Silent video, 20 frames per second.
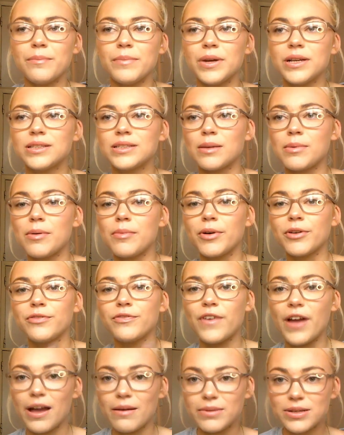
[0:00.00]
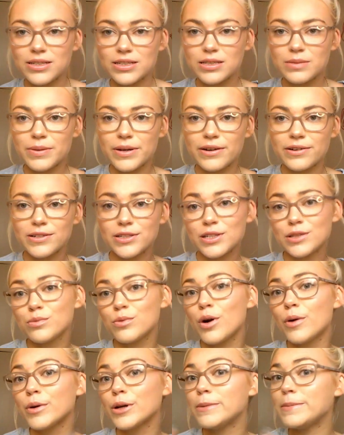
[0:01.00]
some of my family's experiences,
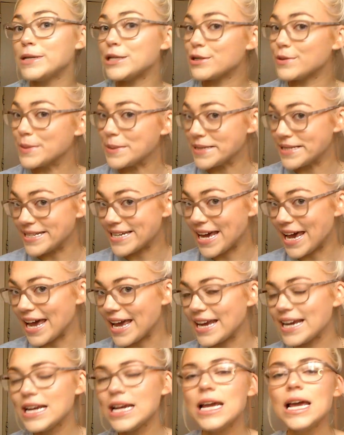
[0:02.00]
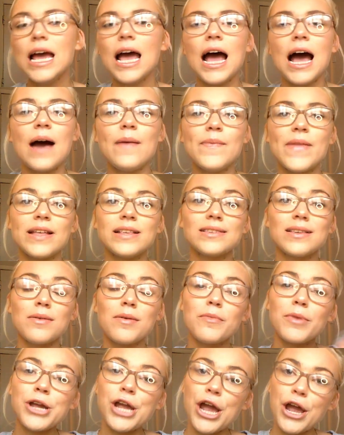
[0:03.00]
what I'm going to be doing today, and then some of
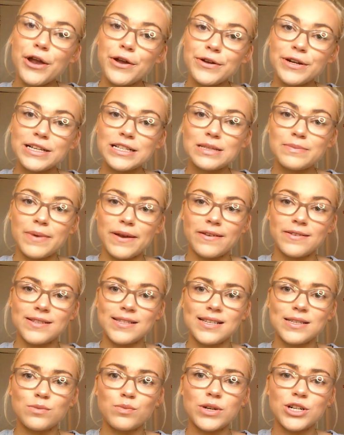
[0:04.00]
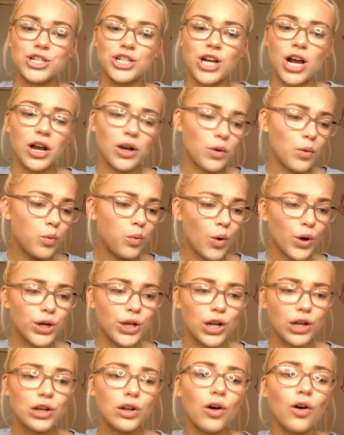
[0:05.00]
my own experiences, which are quite
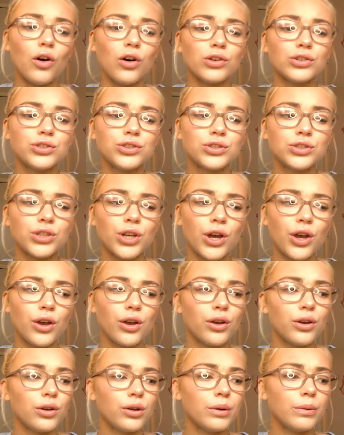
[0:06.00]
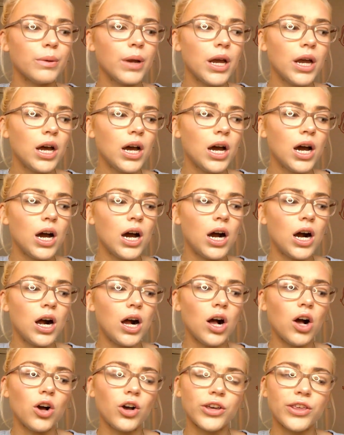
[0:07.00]
a lot. So
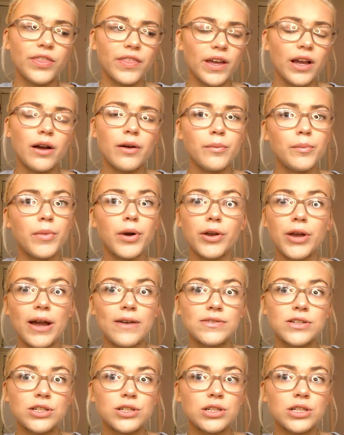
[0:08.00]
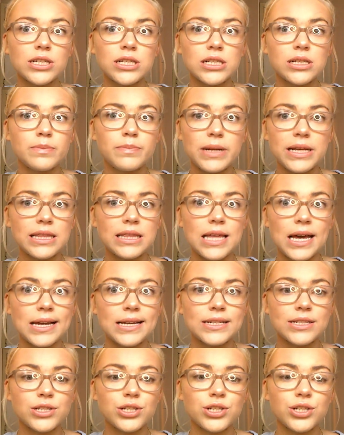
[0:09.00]
I think I might have to split that into